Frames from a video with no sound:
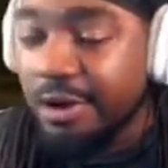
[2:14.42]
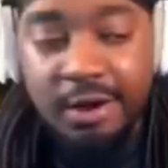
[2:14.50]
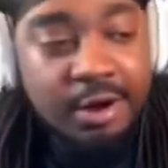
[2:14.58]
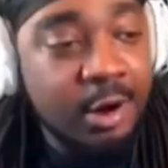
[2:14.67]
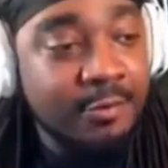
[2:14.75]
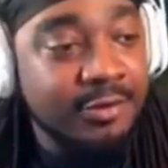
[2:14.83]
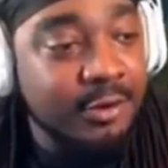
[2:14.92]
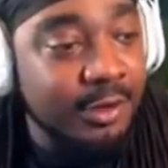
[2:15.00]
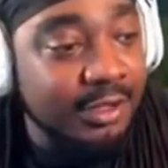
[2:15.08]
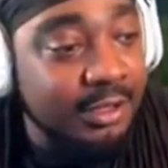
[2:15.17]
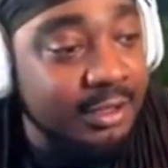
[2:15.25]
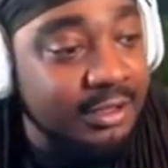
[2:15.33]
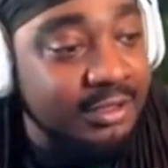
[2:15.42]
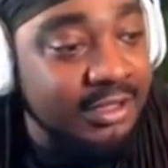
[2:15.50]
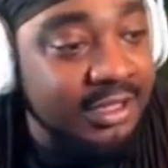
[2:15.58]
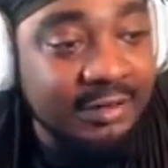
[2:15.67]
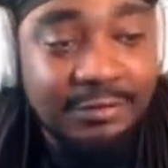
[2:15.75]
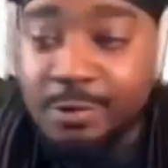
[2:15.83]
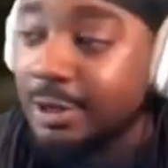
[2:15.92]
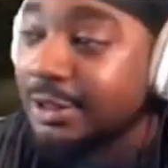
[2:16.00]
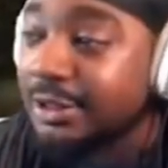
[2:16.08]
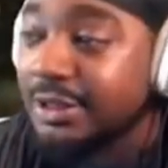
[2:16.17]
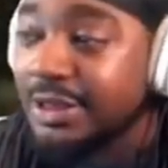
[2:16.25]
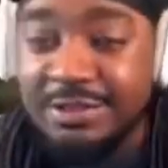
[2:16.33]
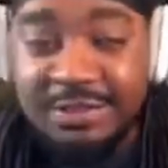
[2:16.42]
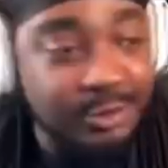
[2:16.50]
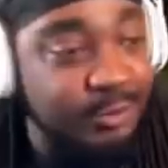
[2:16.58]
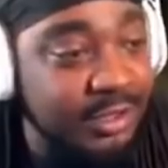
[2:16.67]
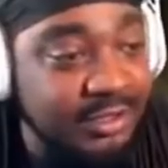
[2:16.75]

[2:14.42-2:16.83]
Who requested this? He requested that too. That's